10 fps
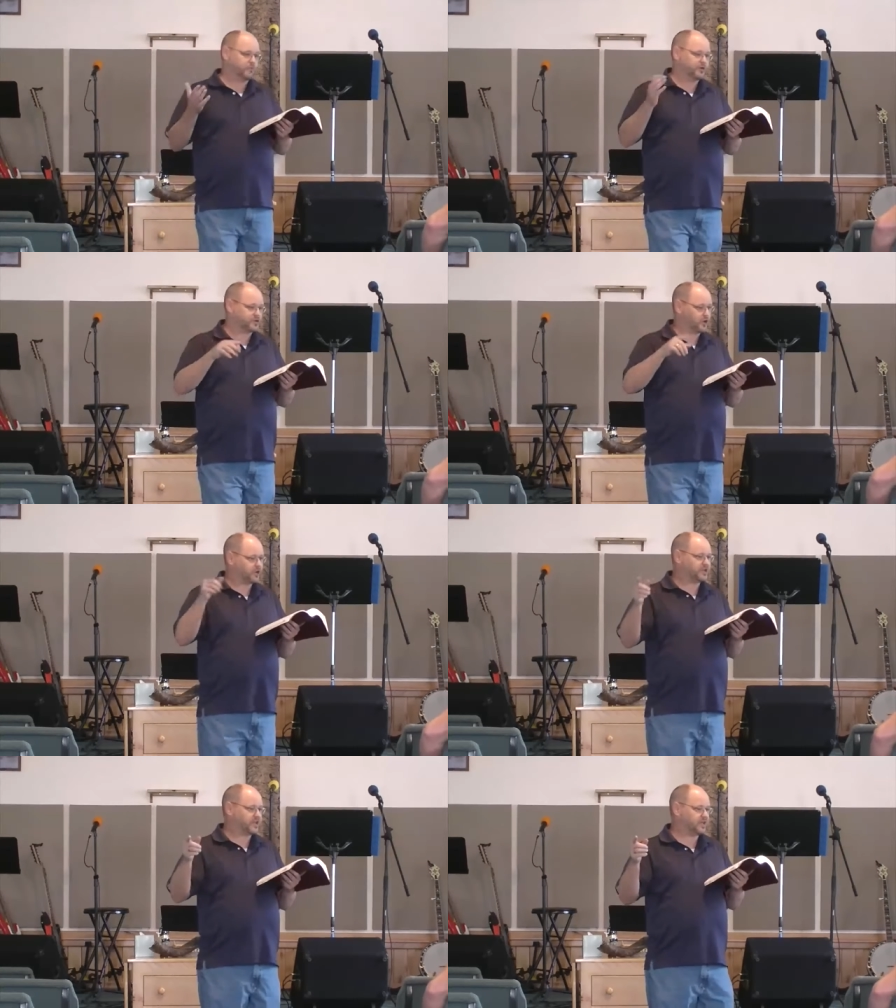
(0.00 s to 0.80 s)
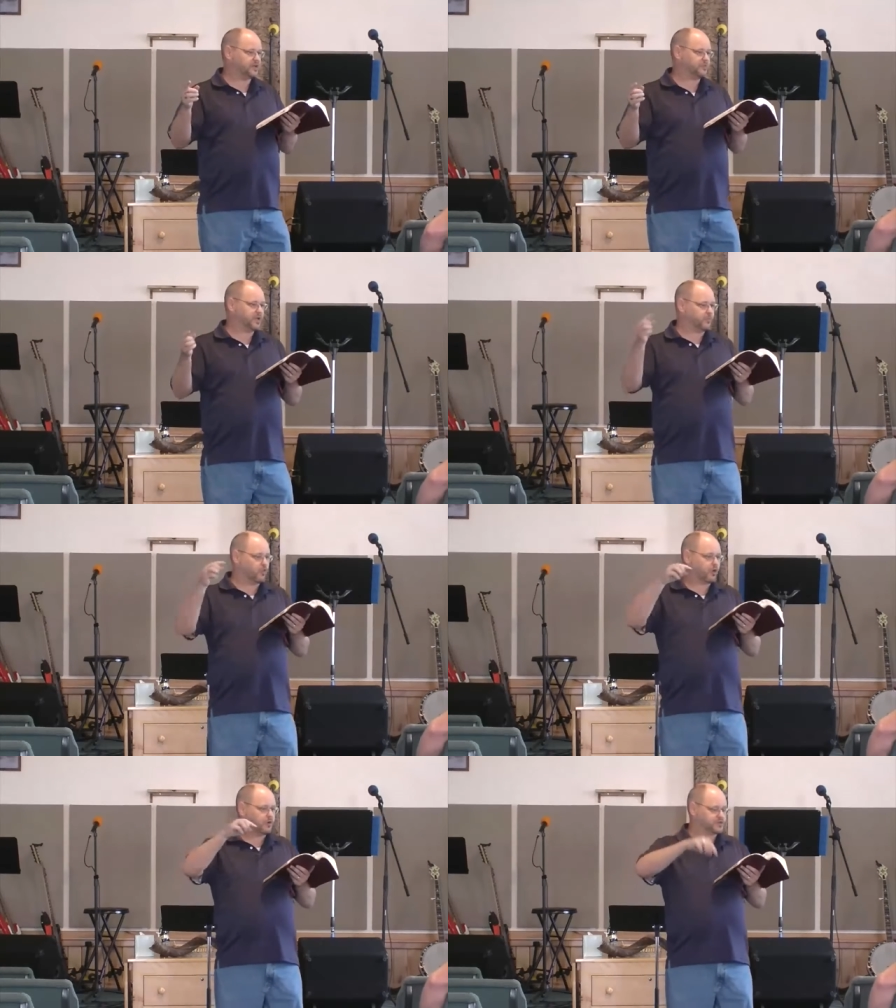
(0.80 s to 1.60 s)
but Jody tended to be
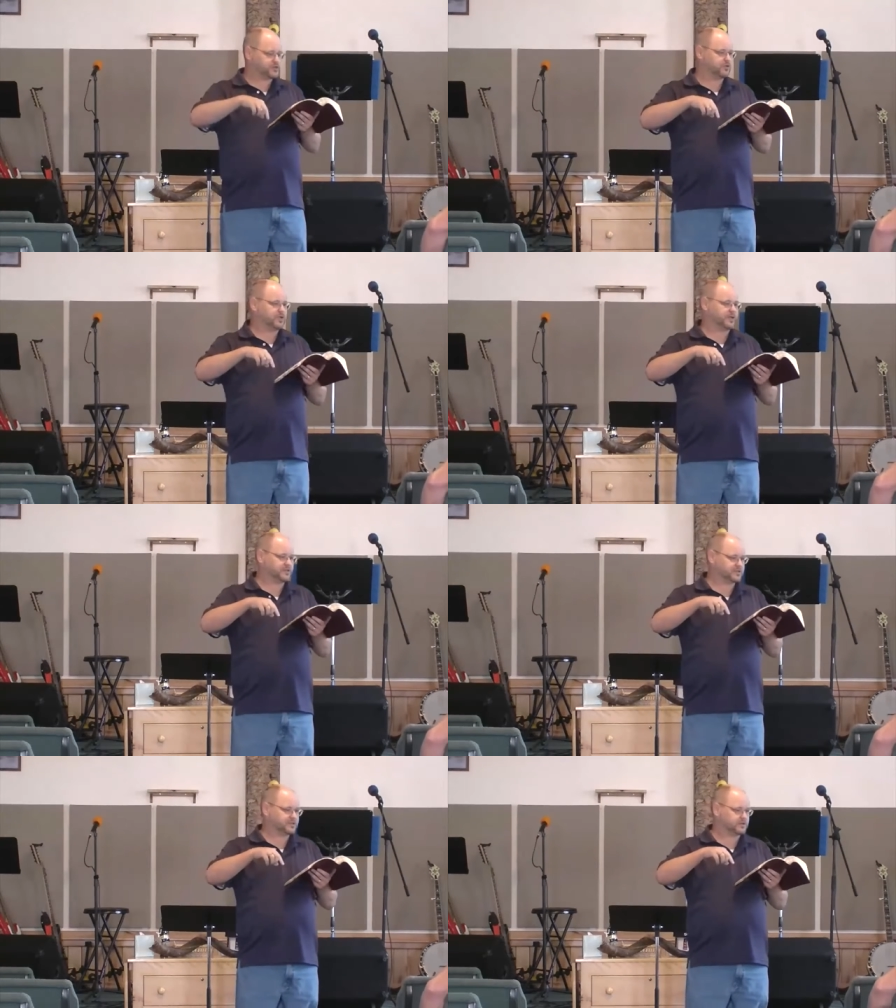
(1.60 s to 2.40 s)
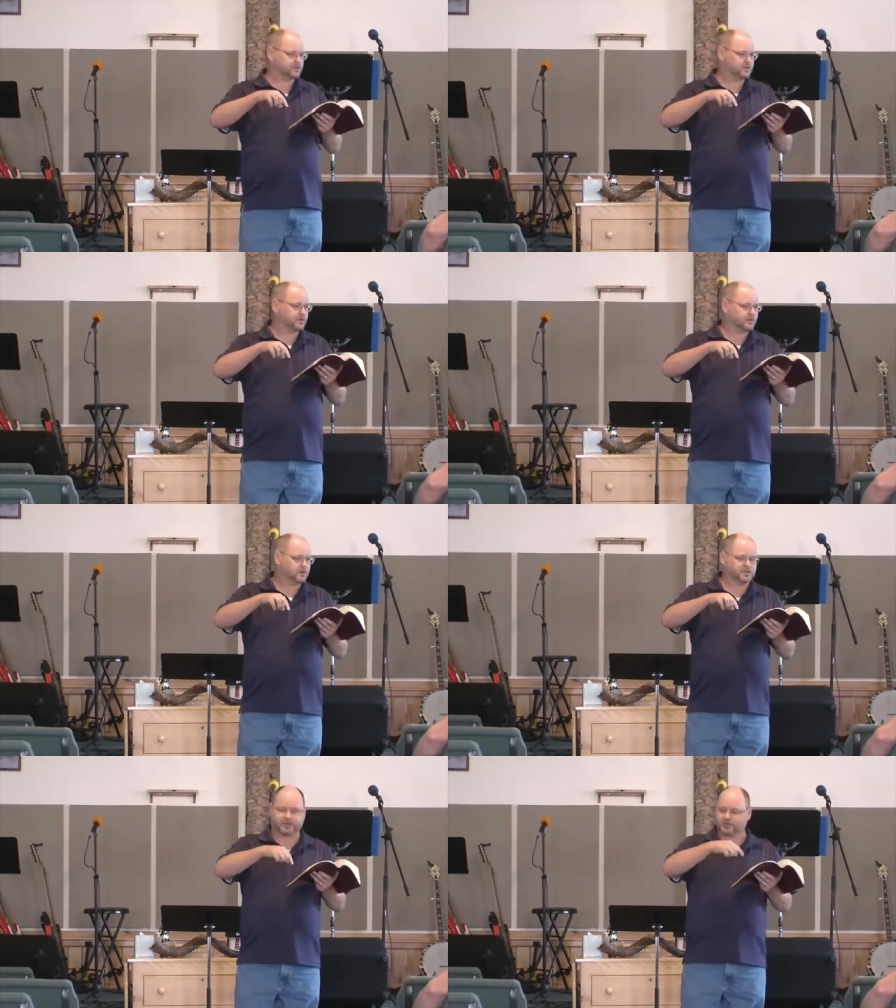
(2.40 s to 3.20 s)
more studious.
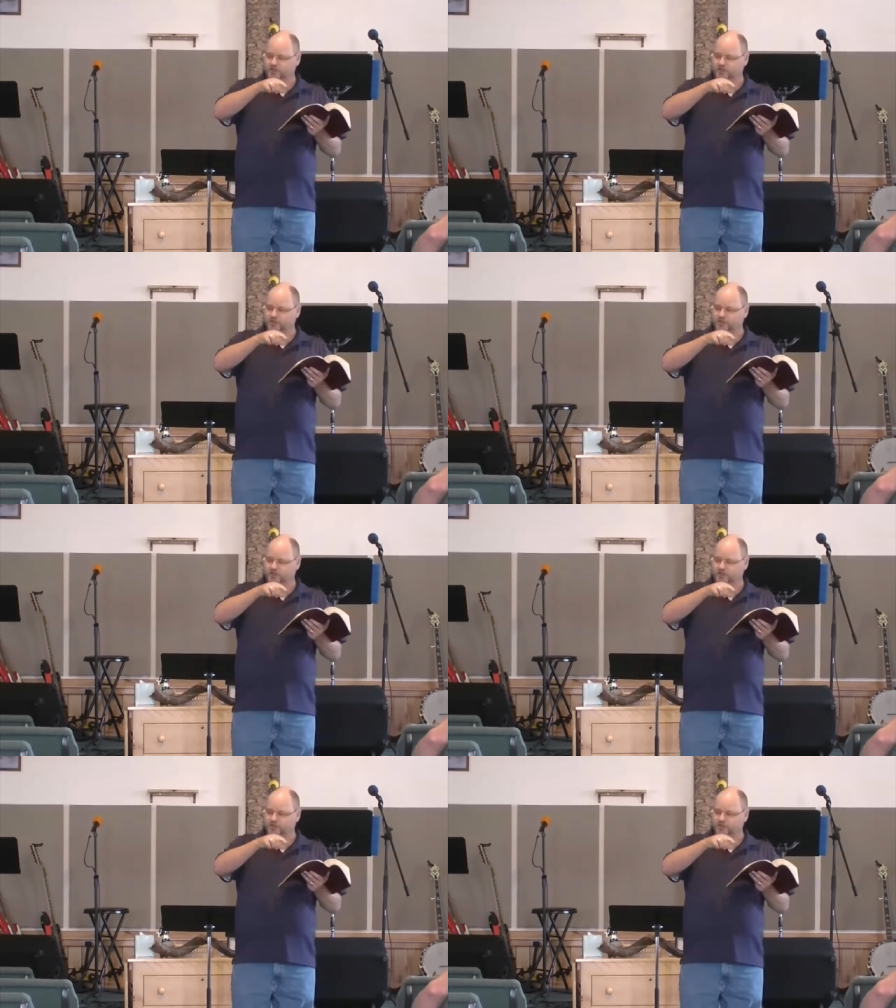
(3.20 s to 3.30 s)
She,